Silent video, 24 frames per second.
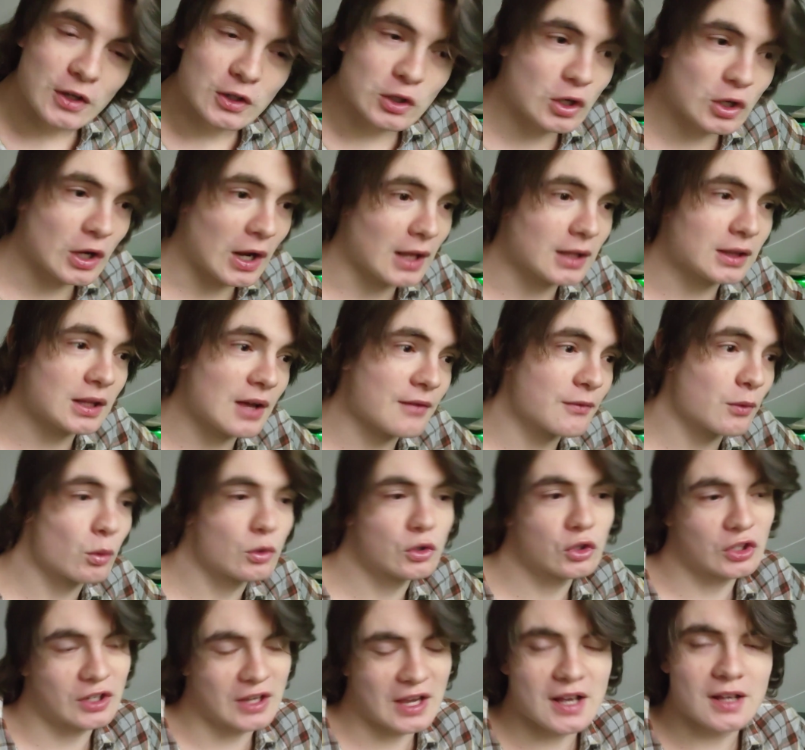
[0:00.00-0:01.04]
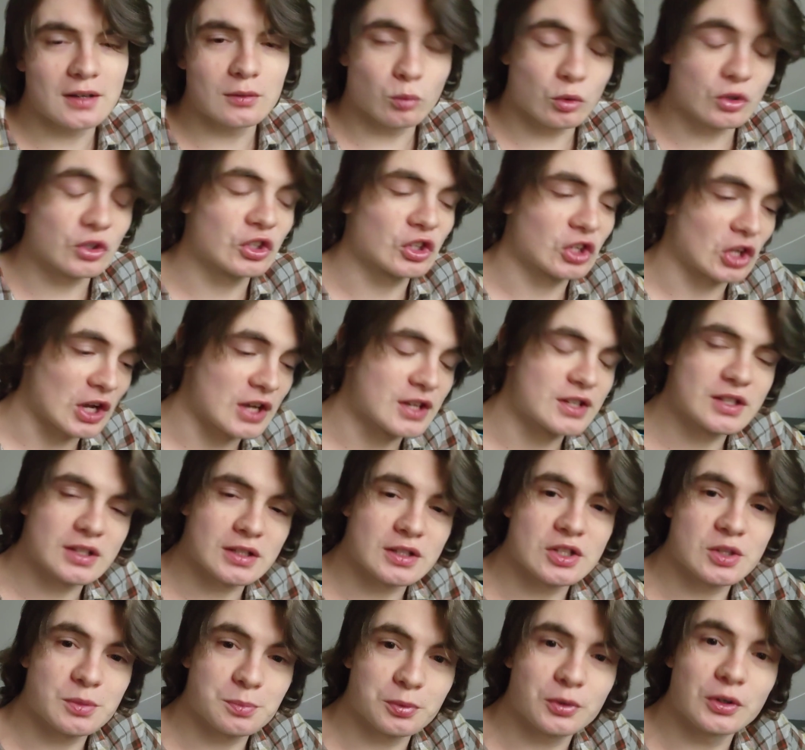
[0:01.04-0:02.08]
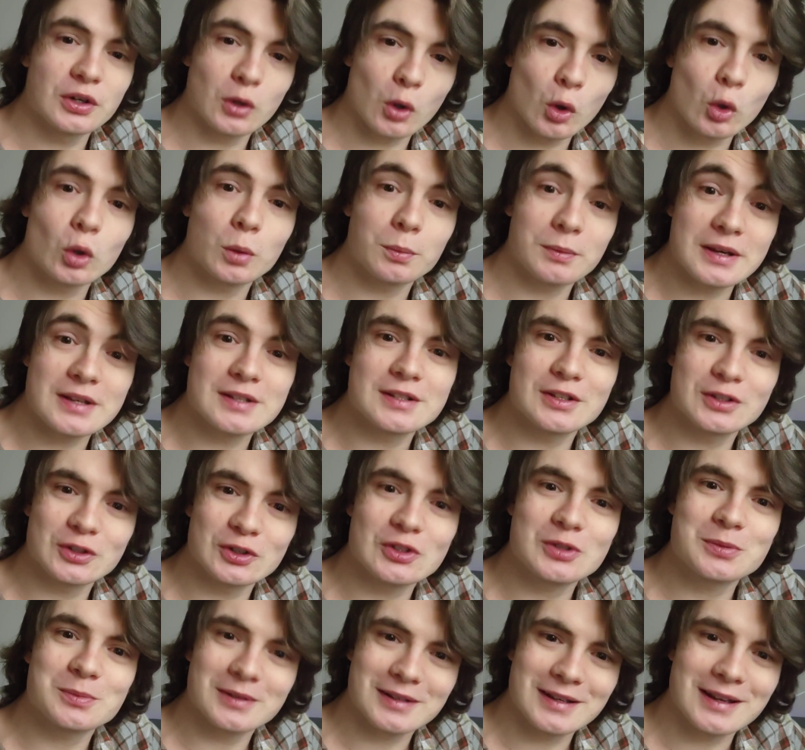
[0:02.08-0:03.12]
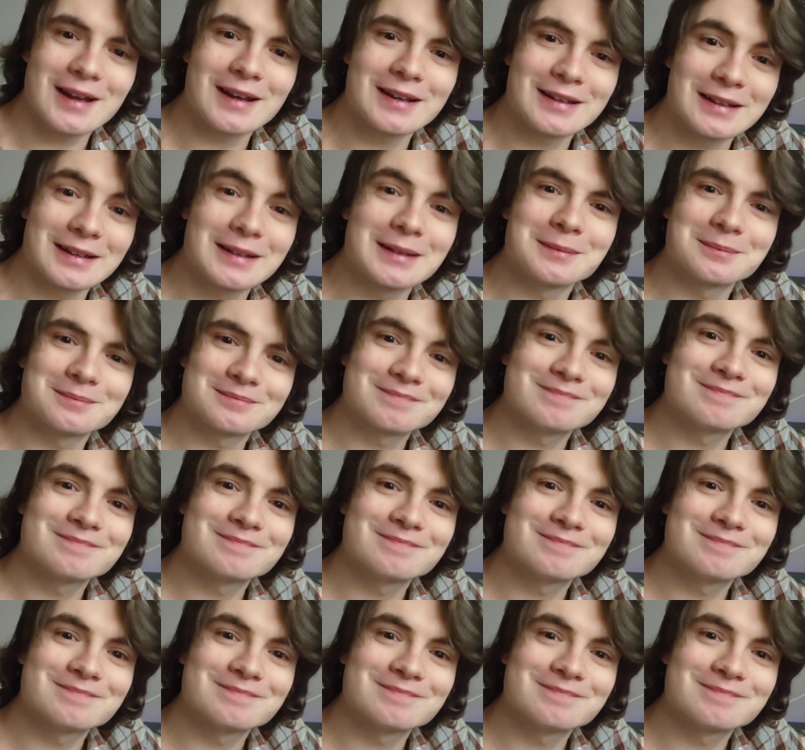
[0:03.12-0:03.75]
You gotta love it when your cousins put Orbeez in your spaghetti.